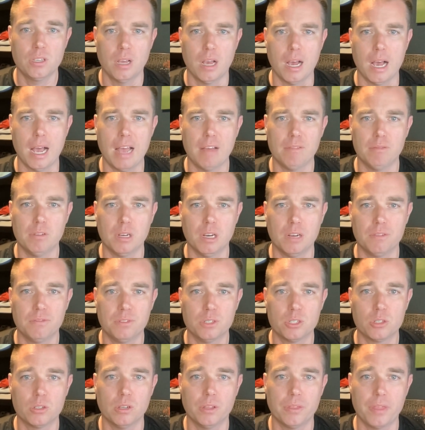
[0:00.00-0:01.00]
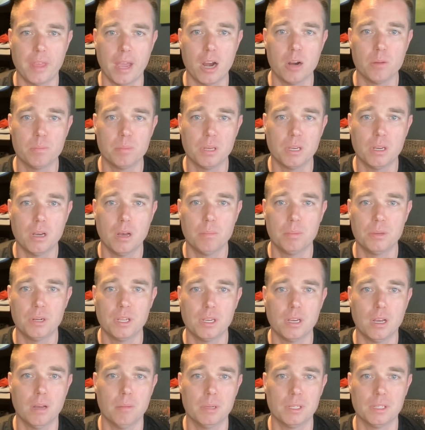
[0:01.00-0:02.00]
I have a physical therapy company
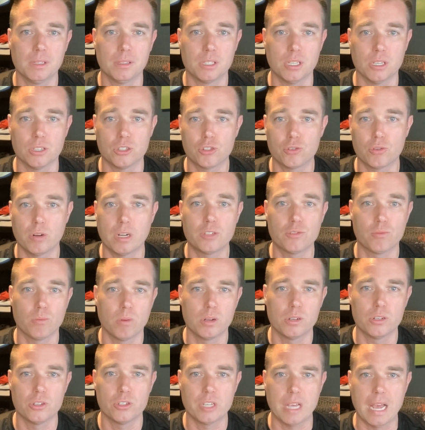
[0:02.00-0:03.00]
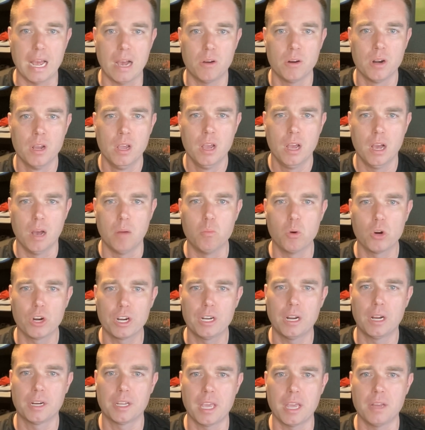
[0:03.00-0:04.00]
coming to stretch runners out. I'm working
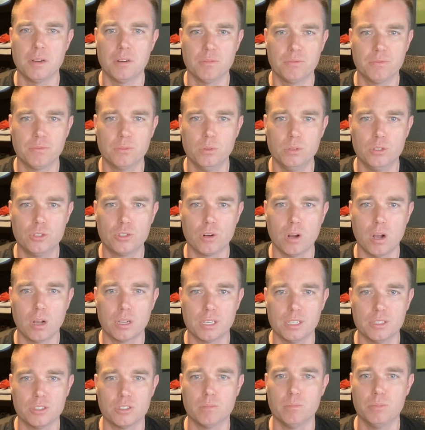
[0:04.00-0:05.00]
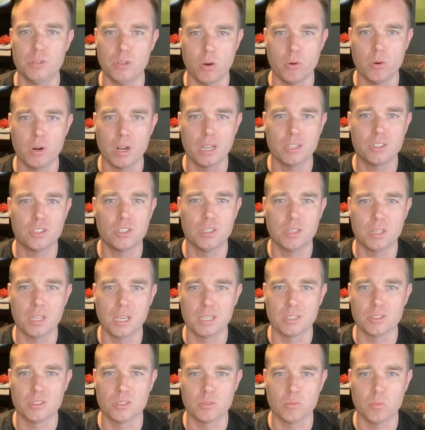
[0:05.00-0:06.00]
on getting a food truck and some donuts and
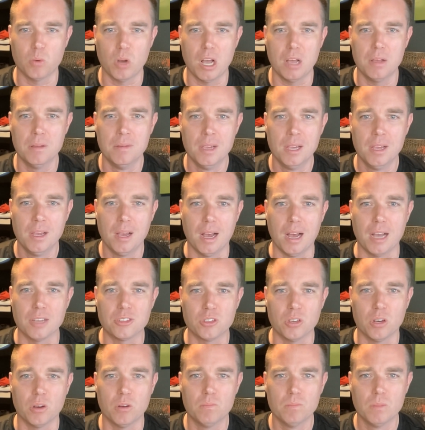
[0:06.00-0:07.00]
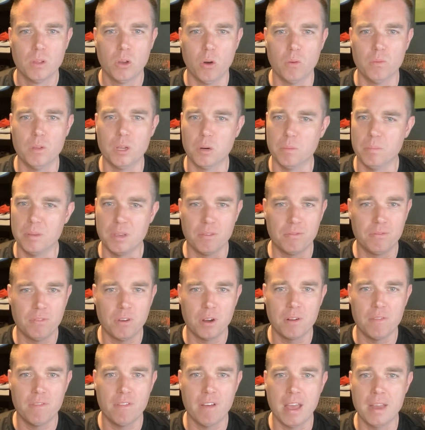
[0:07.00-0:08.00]
things as well. So hope it'll be a fun
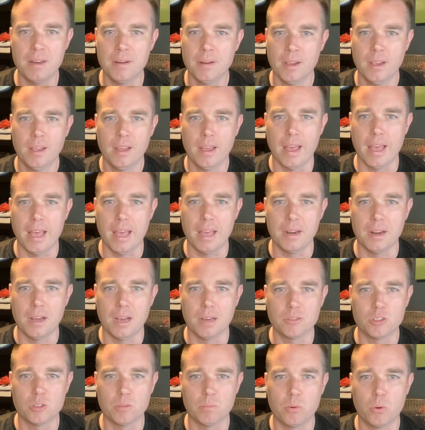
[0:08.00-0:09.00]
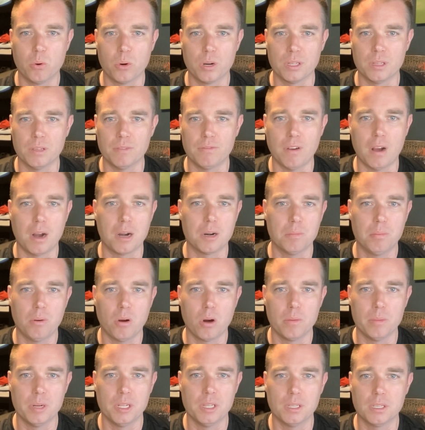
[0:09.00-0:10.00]
event and supporting the fire
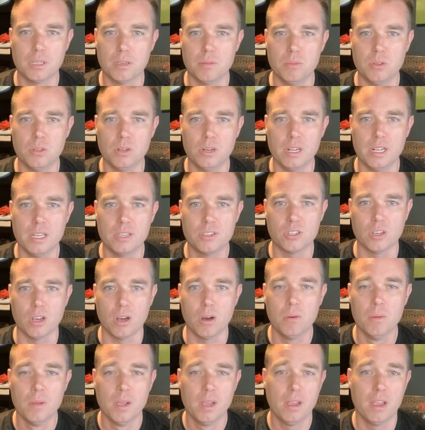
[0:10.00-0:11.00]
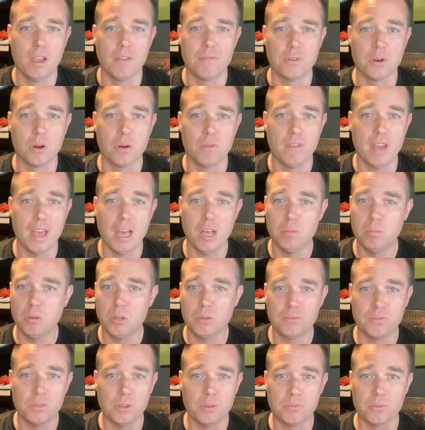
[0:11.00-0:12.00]
department and the community. So if you're available,
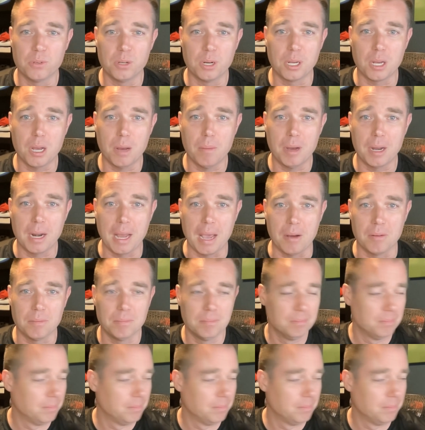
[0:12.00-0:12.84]
feel free to come on out.